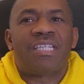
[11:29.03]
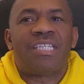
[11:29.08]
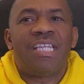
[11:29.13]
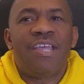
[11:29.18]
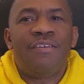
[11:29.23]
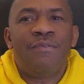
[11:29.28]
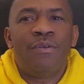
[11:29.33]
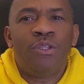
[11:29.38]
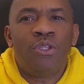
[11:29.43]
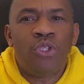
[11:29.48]

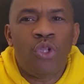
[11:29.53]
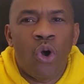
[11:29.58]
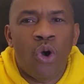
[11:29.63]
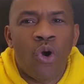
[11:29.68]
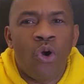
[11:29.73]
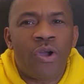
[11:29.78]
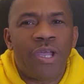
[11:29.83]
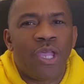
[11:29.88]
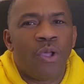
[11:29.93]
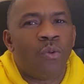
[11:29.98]
that even
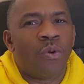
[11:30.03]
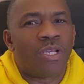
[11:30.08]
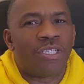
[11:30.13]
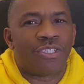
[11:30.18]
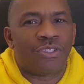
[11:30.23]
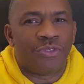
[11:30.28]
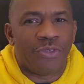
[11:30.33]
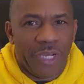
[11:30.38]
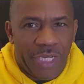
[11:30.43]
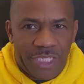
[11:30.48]
though he
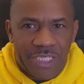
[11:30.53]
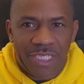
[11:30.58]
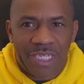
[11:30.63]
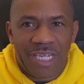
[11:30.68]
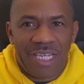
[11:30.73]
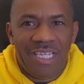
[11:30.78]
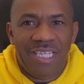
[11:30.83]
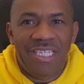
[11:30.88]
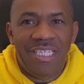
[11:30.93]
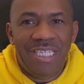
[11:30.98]
was
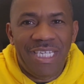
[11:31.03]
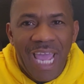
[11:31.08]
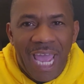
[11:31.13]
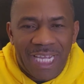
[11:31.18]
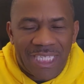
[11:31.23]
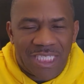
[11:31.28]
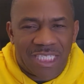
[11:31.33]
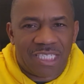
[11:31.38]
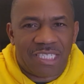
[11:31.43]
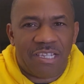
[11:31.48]
rich,
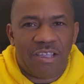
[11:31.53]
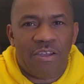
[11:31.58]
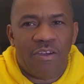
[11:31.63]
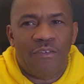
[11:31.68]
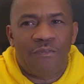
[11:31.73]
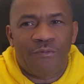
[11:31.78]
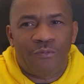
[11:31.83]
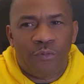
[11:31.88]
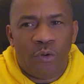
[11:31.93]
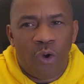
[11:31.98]
yet
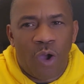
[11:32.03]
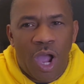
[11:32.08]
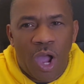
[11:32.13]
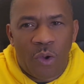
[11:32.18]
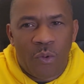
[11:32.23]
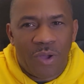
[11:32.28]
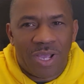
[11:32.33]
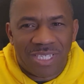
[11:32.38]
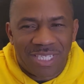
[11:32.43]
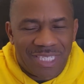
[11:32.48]

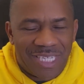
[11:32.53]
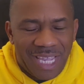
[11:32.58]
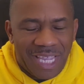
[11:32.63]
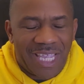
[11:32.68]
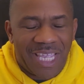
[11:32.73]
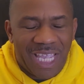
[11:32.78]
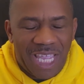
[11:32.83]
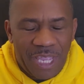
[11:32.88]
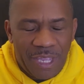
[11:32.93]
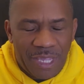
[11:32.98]
for our
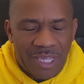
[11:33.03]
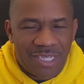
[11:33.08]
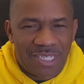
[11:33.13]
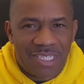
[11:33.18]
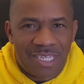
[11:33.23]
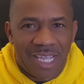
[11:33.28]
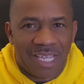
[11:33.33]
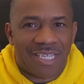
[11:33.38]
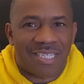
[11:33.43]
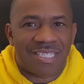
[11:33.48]
sake, he
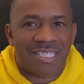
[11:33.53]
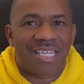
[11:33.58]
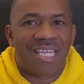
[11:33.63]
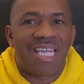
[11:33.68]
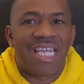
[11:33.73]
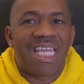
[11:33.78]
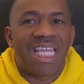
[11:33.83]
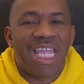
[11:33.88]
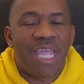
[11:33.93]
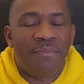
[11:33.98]

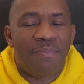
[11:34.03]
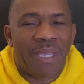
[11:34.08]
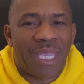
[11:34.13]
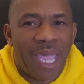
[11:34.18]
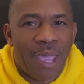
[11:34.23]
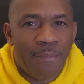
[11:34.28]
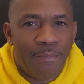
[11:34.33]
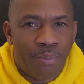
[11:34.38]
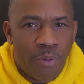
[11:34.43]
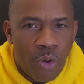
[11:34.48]

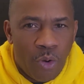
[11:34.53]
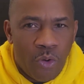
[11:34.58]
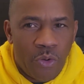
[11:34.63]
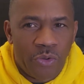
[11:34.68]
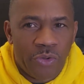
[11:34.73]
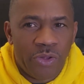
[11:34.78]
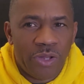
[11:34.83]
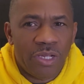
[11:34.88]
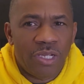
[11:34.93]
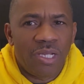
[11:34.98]
became
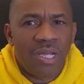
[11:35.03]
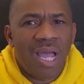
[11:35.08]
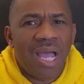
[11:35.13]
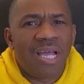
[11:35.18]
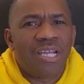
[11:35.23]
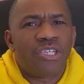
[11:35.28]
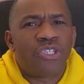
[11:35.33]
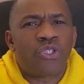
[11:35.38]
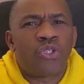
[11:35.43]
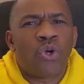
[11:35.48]
poor,
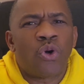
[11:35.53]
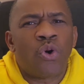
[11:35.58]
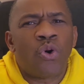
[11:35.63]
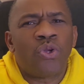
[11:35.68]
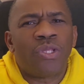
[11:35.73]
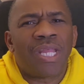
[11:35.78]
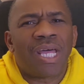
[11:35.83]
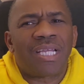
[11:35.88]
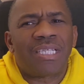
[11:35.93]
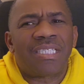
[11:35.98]

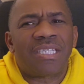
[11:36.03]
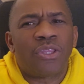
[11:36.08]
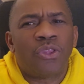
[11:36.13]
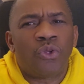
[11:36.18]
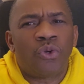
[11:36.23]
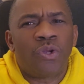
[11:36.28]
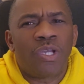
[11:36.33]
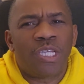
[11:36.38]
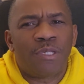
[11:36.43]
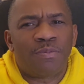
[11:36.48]
so that
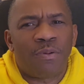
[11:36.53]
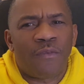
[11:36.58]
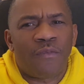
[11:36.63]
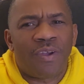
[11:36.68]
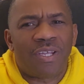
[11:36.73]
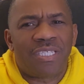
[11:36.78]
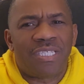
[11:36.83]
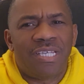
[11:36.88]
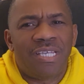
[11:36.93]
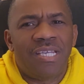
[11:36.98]
through his
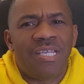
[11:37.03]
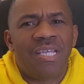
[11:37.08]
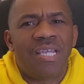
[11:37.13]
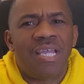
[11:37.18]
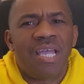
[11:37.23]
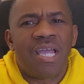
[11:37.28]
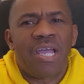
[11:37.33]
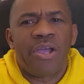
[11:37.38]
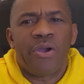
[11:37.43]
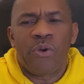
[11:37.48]

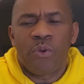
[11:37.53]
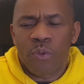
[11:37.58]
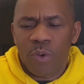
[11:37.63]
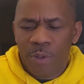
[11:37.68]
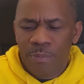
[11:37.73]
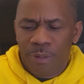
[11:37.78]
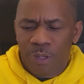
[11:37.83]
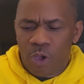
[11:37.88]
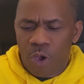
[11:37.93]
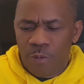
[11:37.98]
poverty,
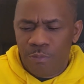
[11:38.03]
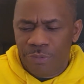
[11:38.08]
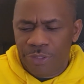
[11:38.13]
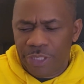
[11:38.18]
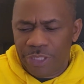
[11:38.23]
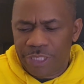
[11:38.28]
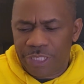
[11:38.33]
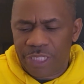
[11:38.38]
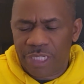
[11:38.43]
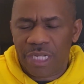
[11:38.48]
we
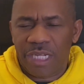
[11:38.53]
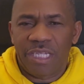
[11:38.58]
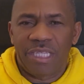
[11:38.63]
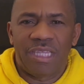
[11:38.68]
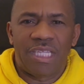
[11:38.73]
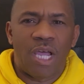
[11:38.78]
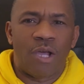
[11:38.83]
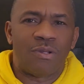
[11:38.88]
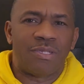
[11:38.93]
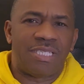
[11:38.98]
become rich.
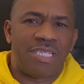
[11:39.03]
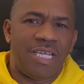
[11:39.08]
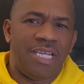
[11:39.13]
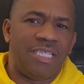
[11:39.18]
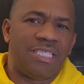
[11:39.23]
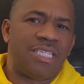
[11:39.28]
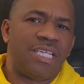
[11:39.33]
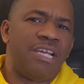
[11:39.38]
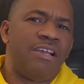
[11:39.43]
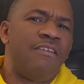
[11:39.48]
Now
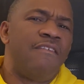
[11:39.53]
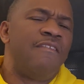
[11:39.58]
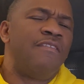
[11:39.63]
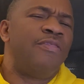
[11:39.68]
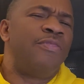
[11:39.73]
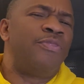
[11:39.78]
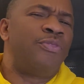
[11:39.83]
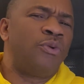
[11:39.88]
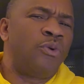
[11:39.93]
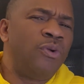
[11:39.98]
say it,
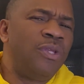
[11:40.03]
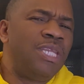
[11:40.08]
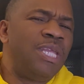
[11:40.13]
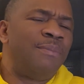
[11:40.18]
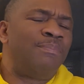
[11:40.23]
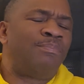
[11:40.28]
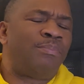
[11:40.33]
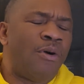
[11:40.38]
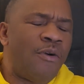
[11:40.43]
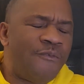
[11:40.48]

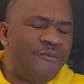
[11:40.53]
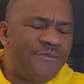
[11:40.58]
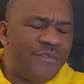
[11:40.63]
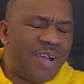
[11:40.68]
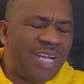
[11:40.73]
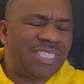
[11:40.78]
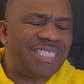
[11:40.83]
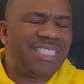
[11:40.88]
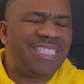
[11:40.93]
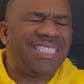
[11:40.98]
through the
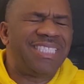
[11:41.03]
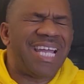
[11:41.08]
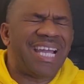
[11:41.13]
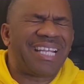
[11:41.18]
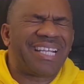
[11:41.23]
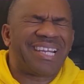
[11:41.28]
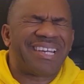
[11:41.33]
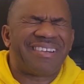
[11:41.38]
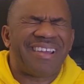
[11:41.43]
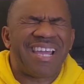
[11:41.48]
poverty
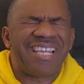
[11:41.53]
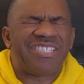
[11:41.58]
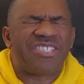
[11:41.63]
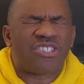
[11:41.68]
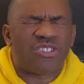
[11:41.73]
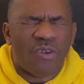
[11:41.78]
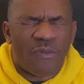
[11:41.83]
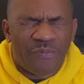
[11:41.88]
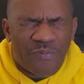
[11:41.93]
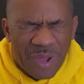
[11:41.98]
that
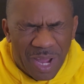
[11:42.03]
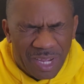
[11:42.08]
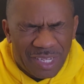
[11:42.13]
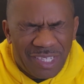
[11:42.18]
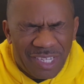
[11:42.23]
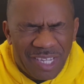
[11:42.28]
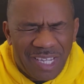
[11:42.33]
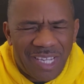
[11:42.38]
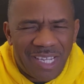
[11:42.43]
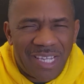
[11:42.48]
Christ
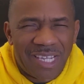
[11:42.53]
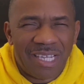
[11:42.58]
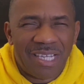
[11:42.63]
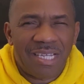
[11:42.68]
suffered,